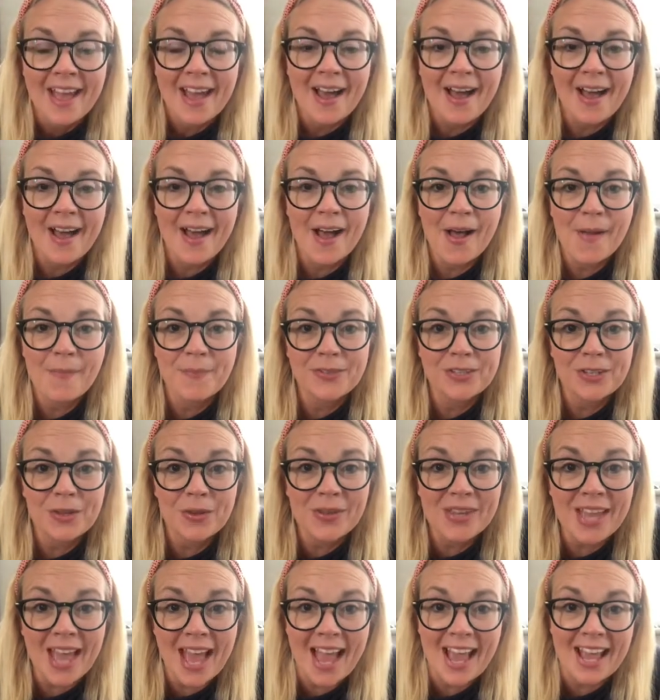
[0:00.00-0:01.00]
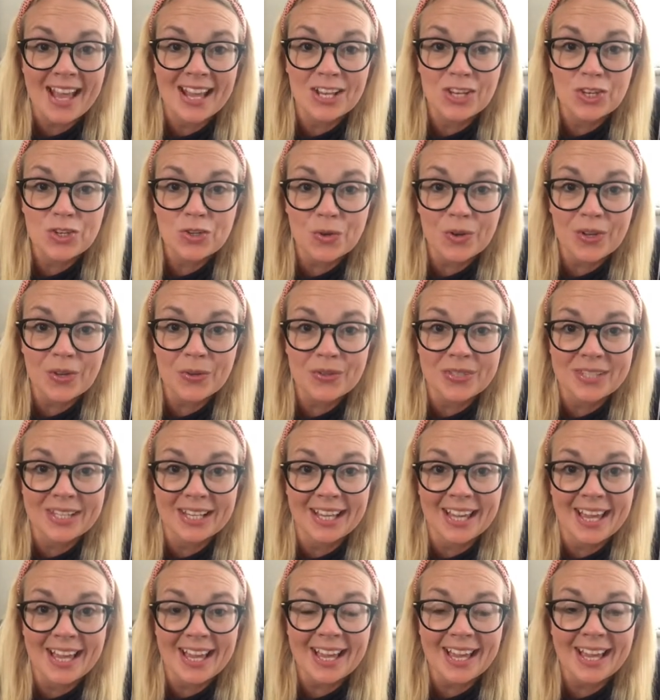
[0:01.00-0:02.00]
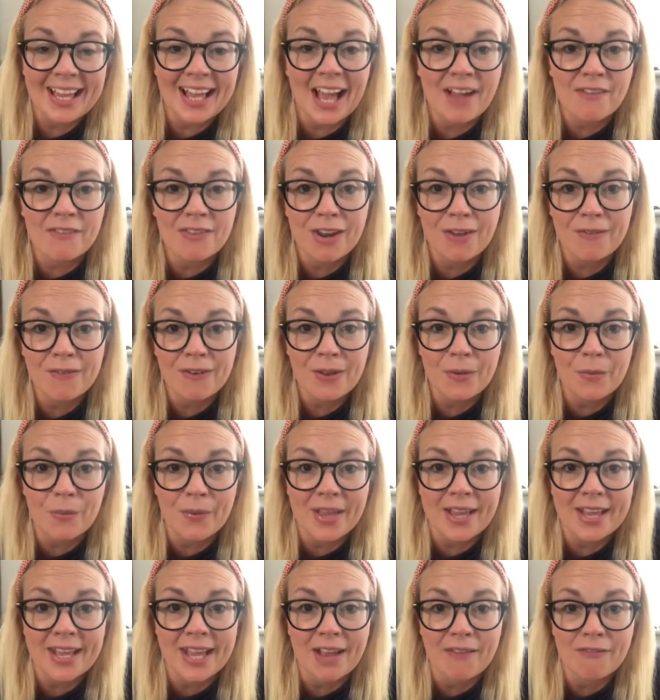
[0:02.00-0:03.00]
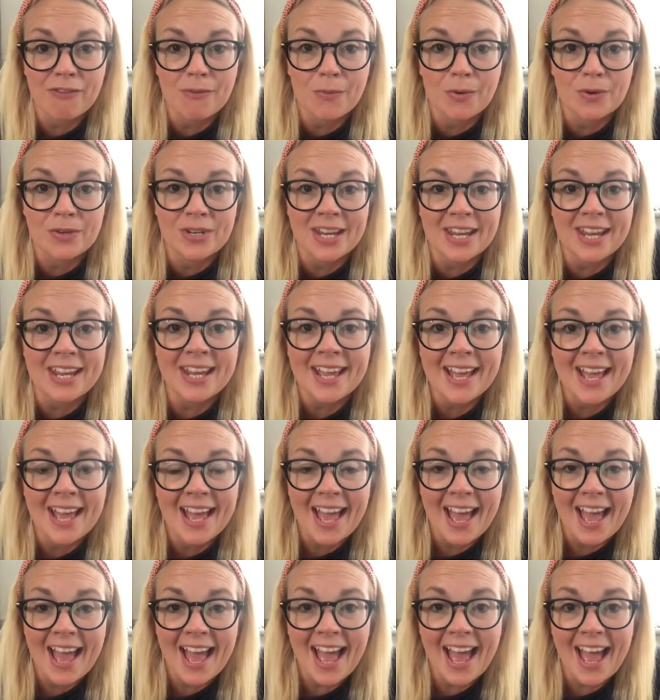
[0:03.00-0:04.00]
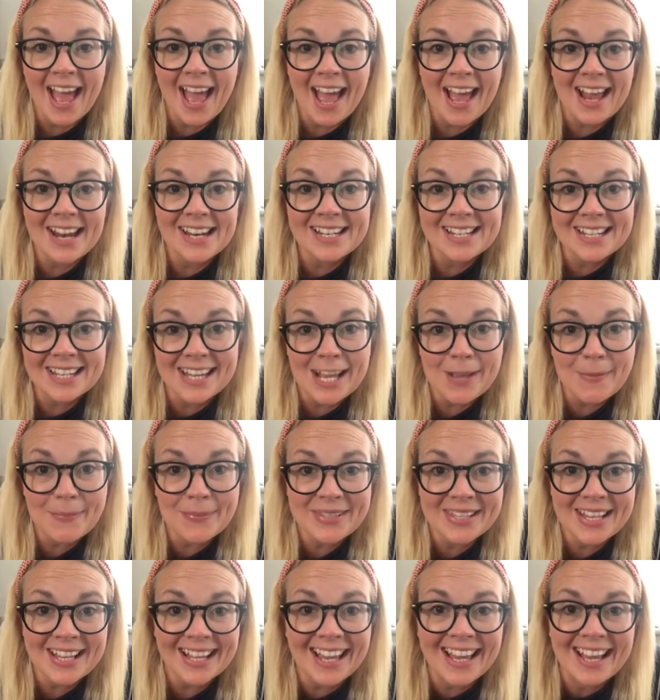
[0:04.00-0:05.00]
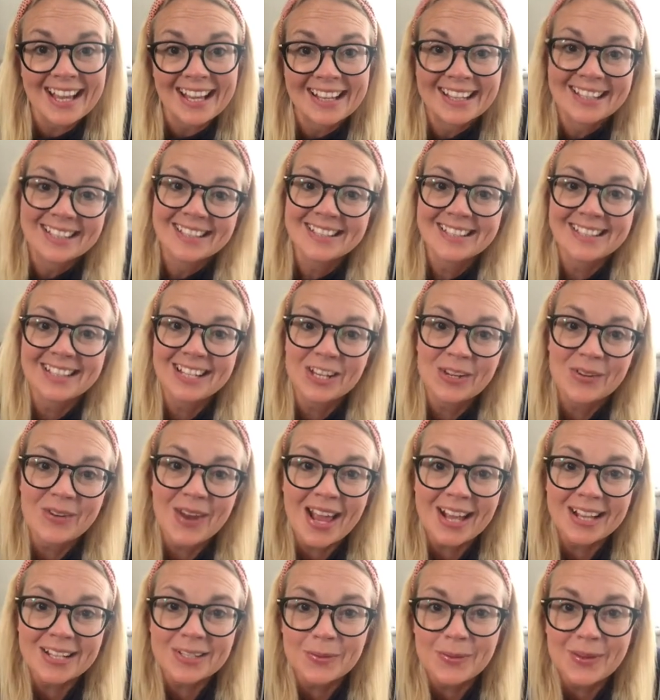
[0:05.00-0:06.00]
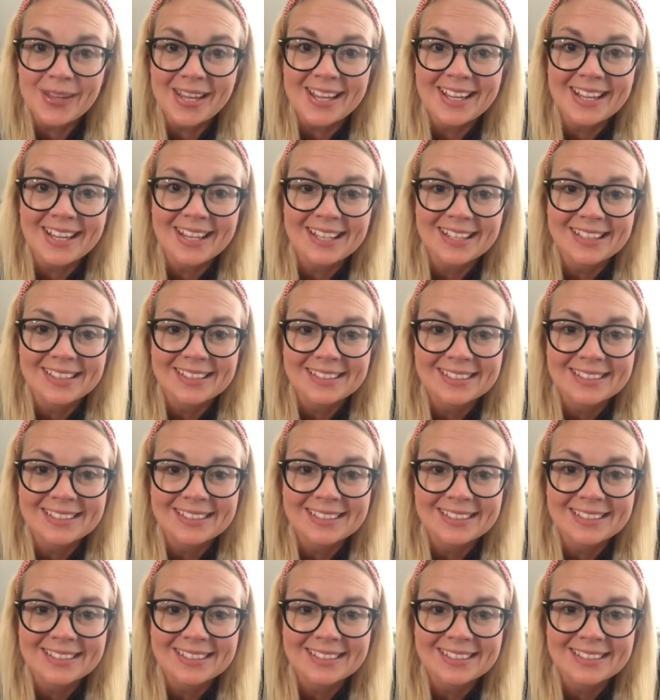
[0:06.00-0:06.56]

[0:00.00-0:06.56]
So yeah, enjoy your singing, have a lovely week everybody, and keep singing. See you next week.